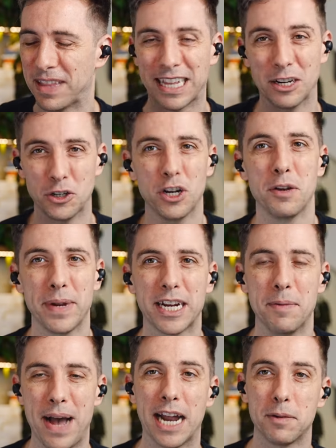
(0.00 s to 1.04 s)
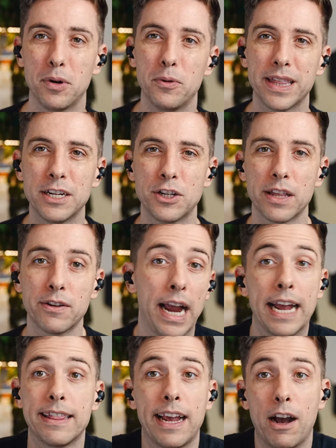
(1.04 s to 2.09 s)
like they shouldn't be compatible with each other,
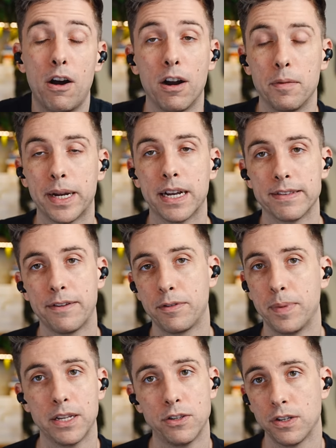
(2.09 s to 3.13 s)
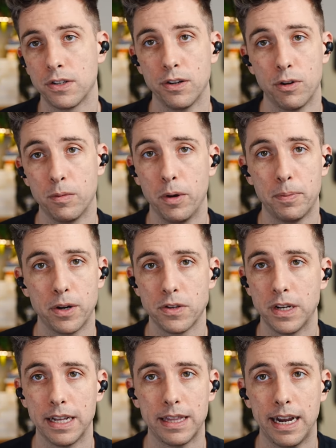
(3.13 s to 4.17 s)
and they are because everybody's just a normal
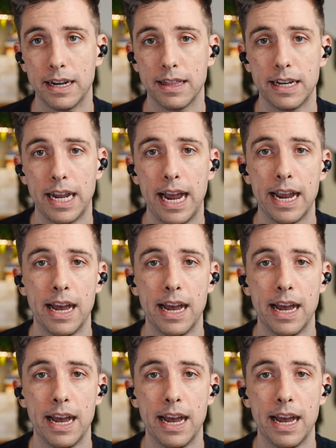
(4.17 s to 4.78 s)
person at the end of the day.